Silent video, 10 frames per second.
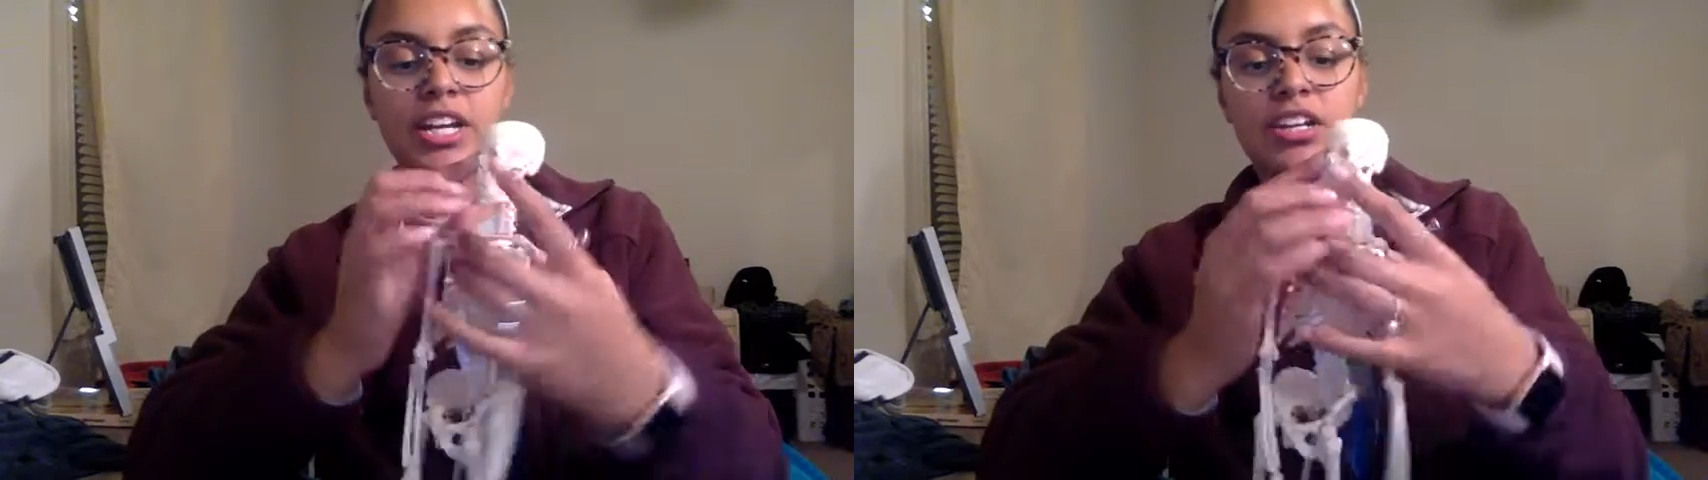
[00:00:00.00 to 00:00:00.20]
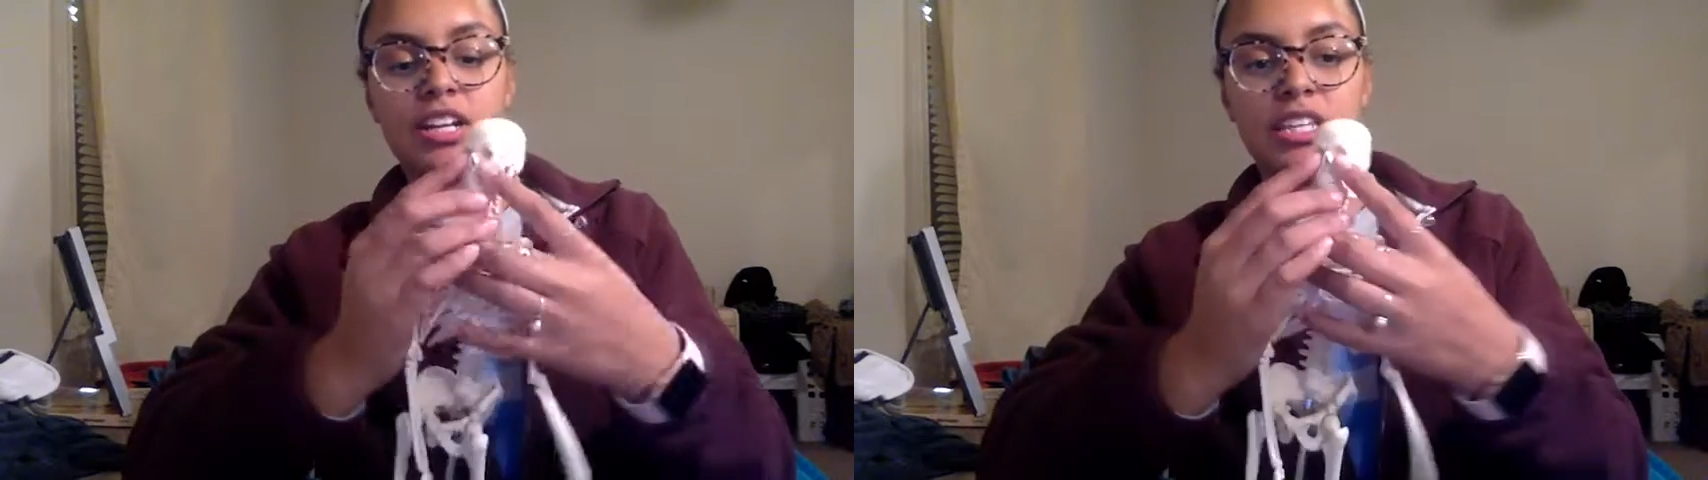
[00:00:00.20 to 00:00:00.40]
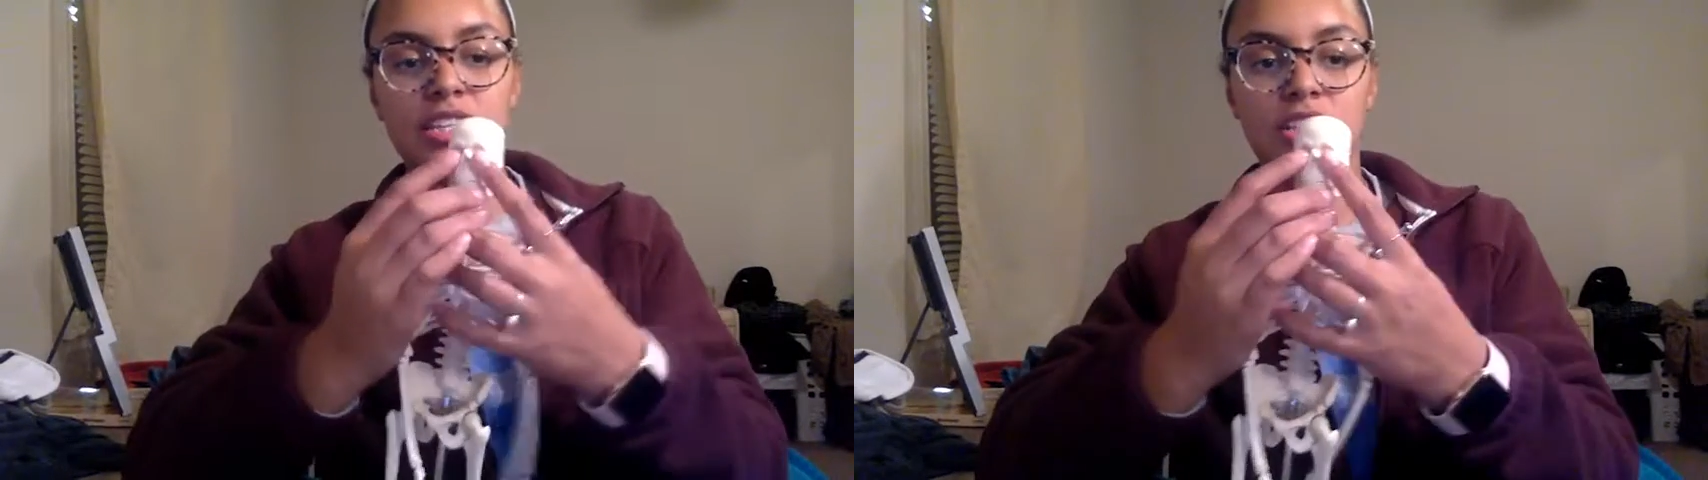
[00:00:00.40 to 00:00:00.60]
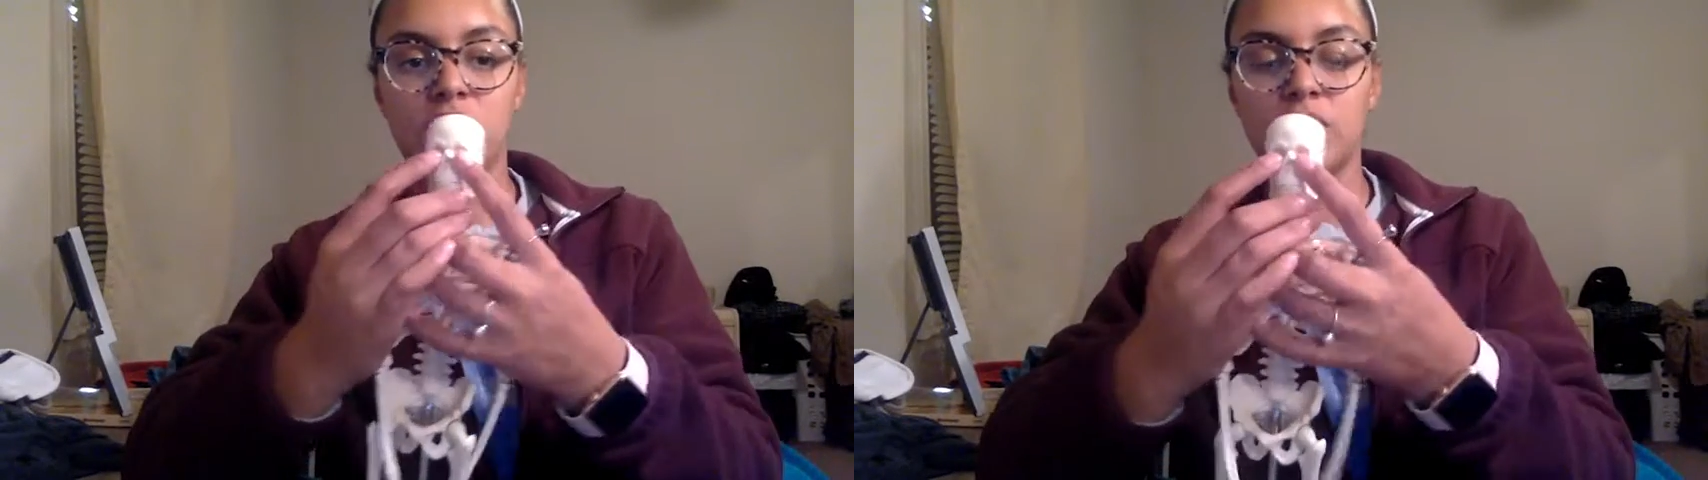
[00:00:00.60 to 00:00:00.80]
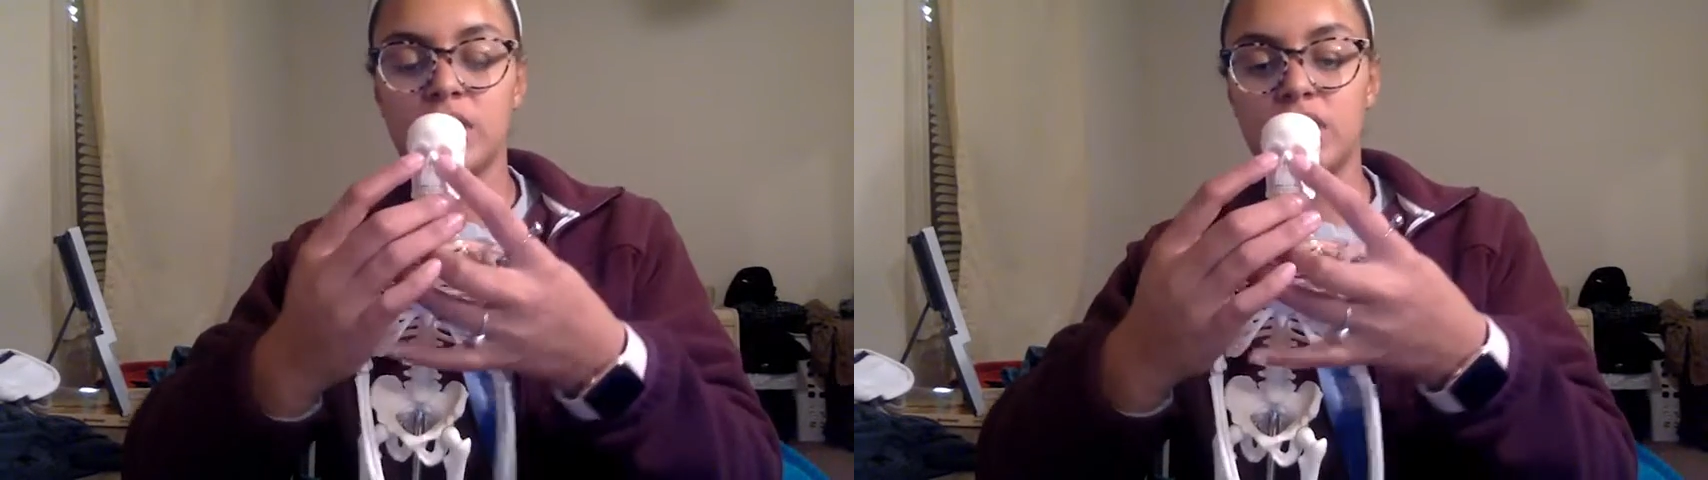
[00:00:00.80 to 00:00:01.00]
here at the
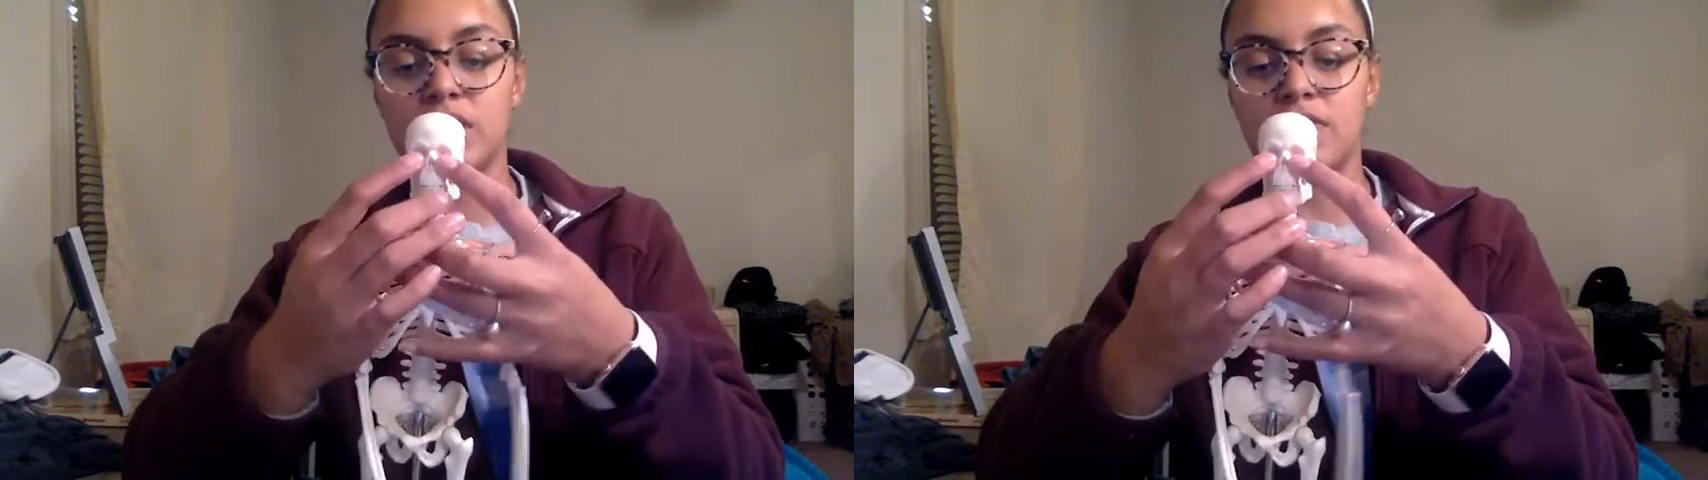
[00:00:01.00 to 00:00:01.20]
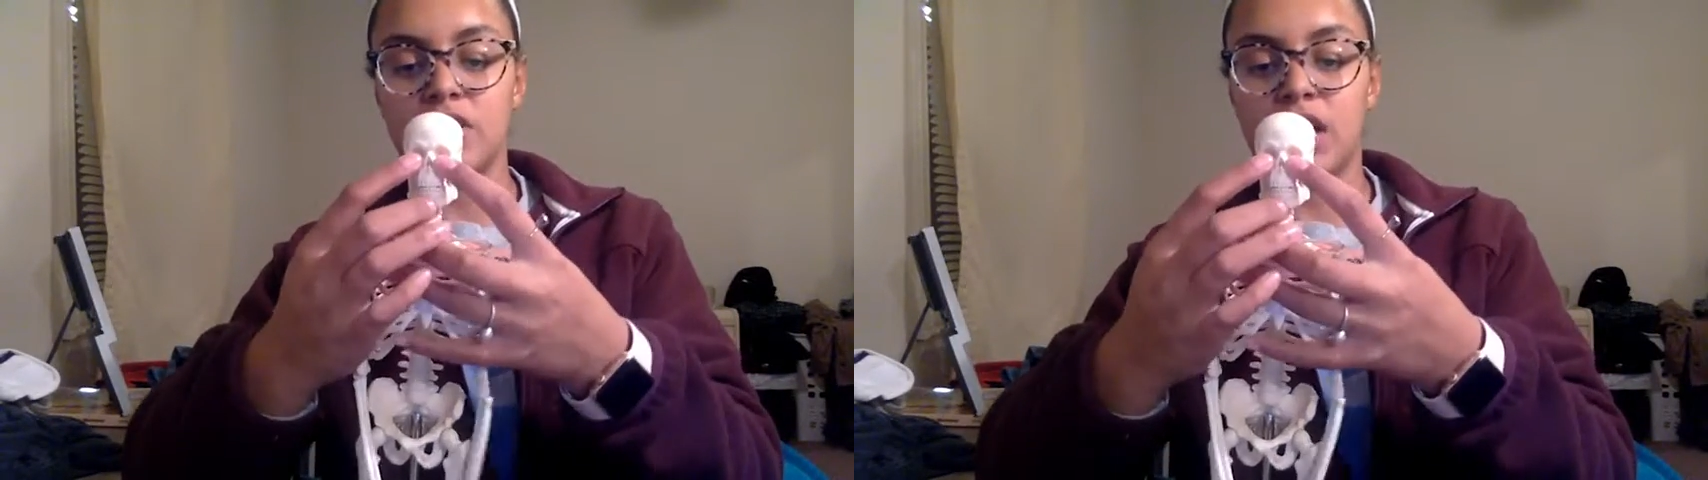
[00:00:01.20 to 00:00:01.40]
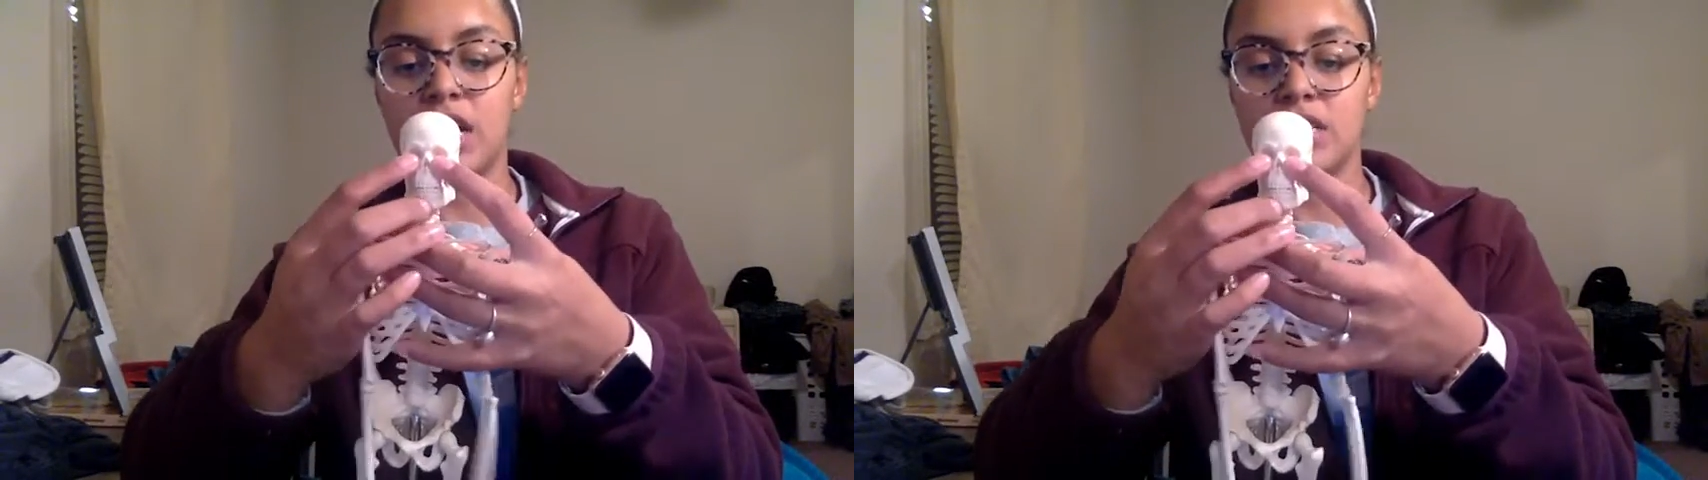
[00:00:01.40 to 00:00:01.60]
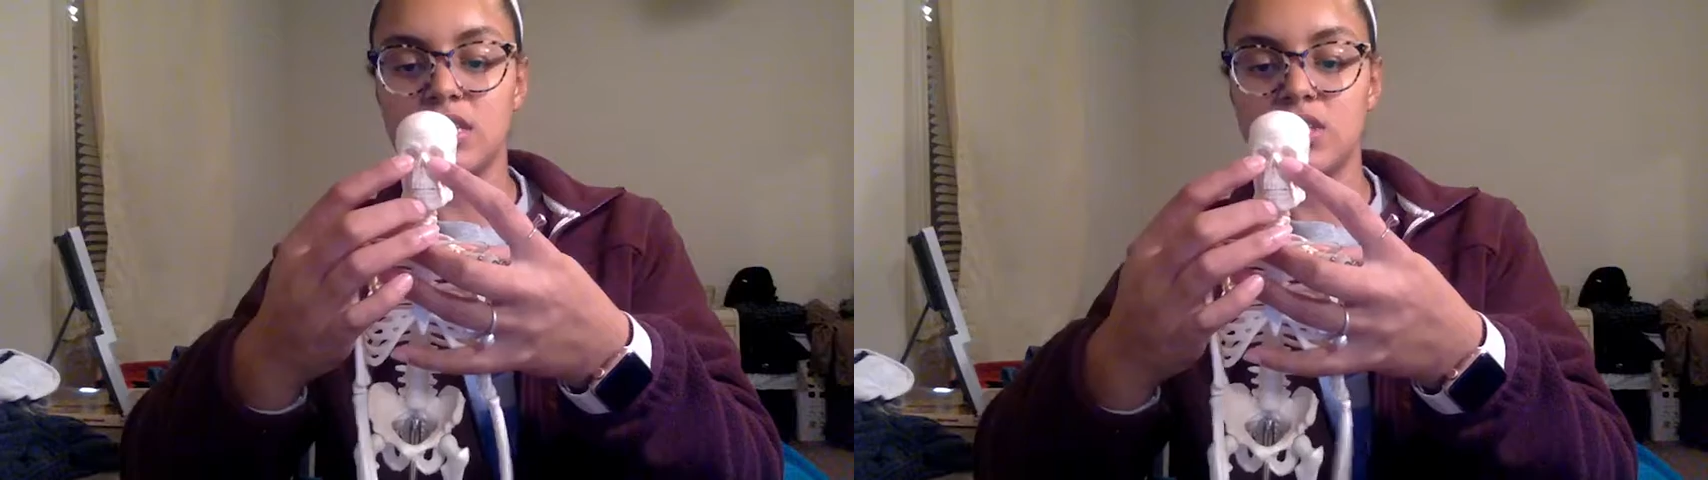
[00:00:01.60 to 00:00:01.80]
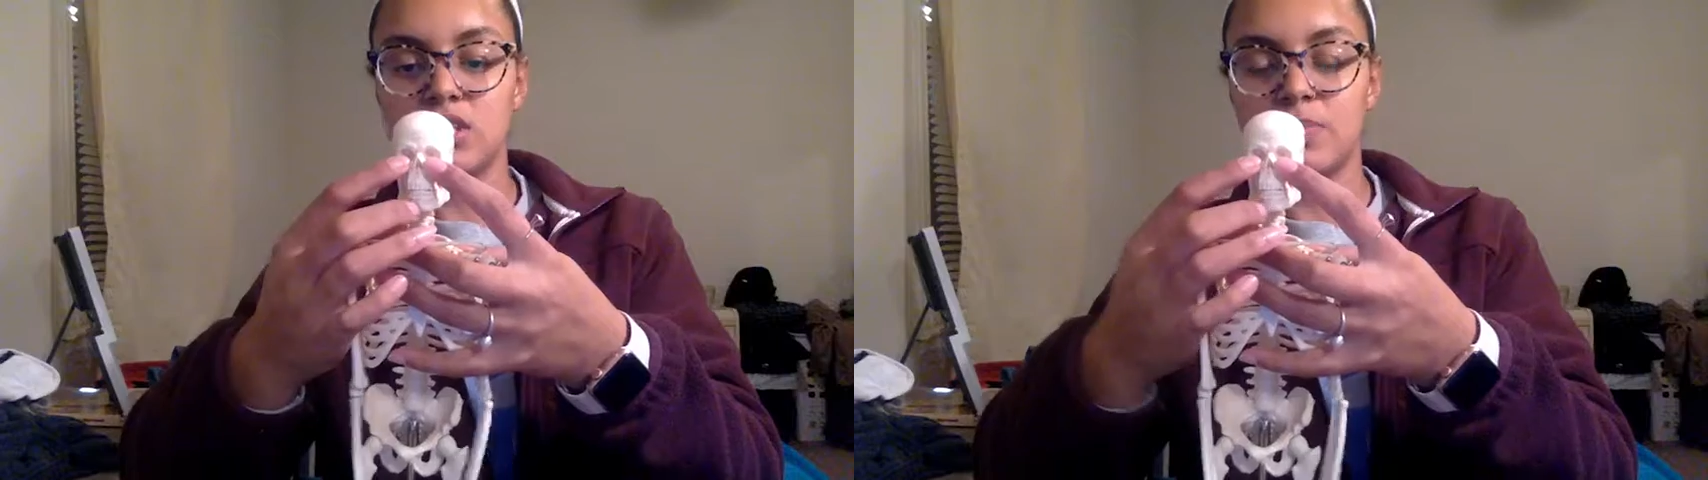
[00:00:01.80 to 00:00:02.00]
lower end of your eyes
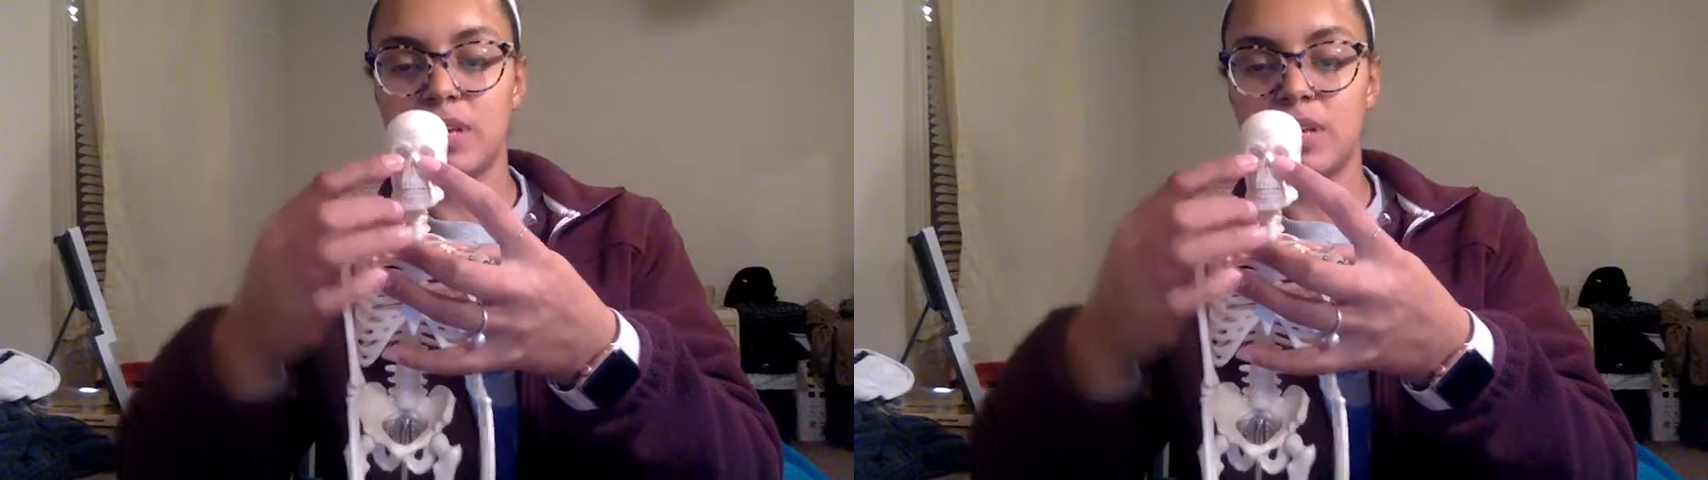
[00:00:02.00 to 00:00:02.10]
is your